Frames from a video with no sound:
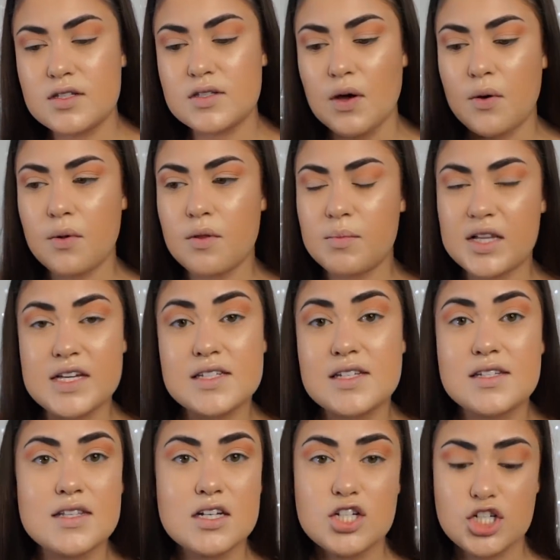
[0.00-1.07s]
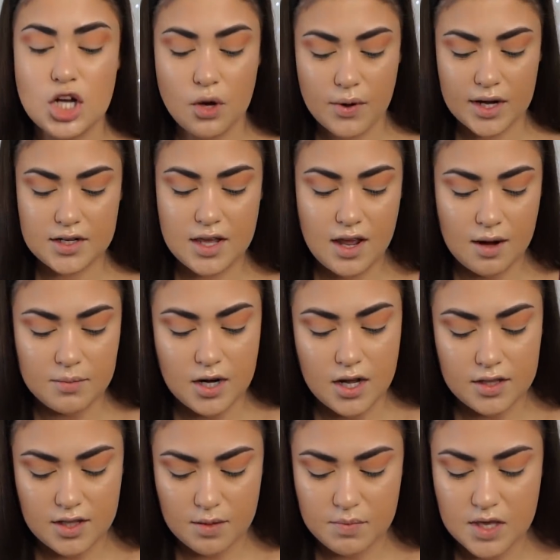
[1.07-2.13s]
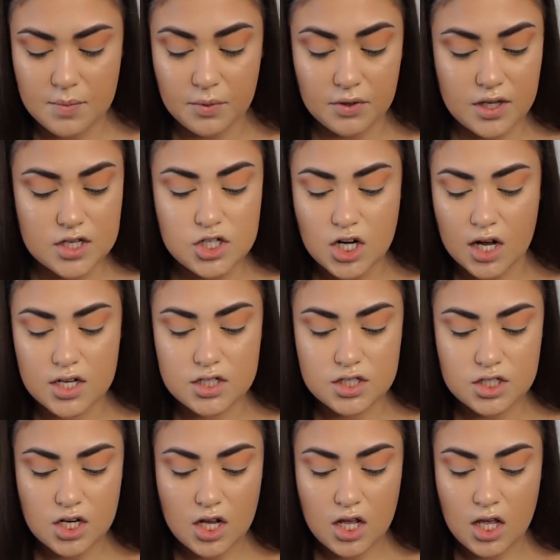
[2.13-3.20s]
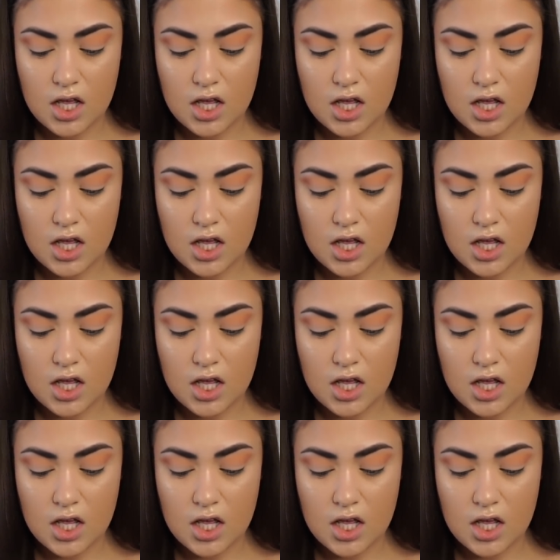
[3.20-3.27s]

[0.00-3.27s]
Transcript: So the places that show on camera and that people can judge,